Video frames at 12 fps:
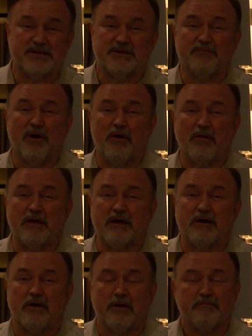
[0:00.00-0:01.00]

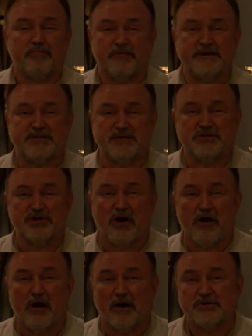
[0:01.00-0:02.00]
Cipolla, our priest in
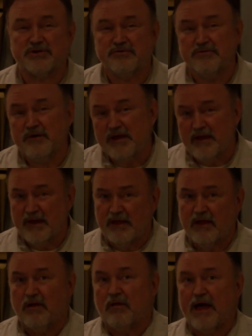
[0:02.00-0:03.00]
charge, who
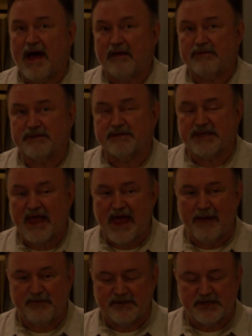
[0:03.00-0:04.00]
allowed this to
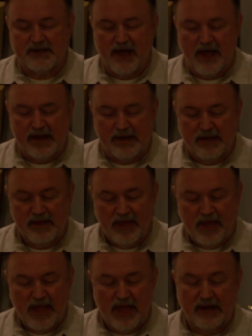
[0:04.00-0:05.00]
happen tonight.
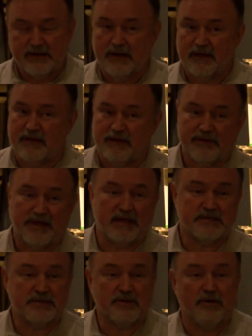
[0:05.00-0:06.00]
And
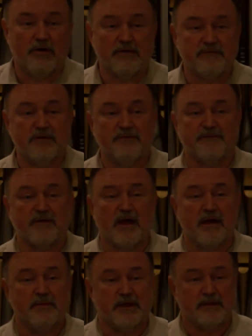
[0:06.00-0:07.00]
thanks to all of you for
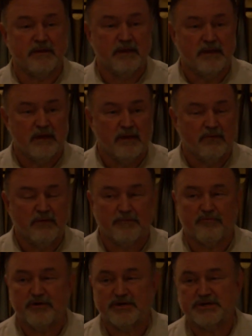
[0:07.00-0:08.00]
coming. We
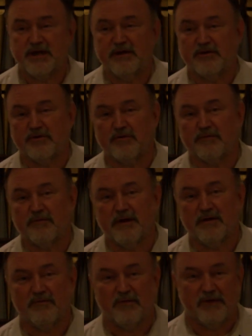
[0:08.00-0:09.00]
appreciate your
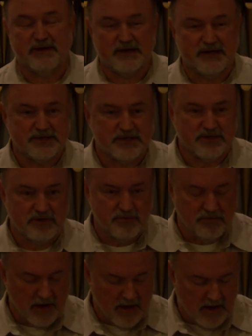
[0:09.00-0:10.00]
willingness
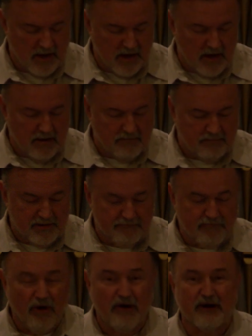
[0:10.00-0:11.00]
to
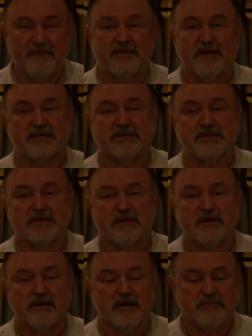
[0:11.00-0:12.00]
be part of this
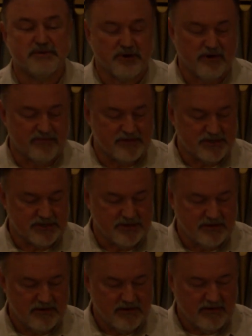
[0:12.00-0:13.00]
observance
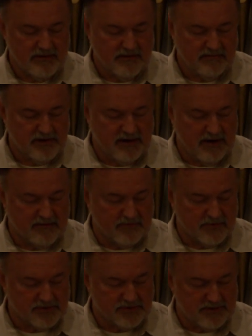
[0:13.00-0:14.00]
of the
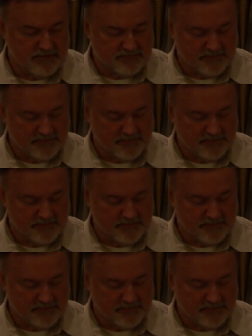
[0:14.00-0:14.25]
anniversary.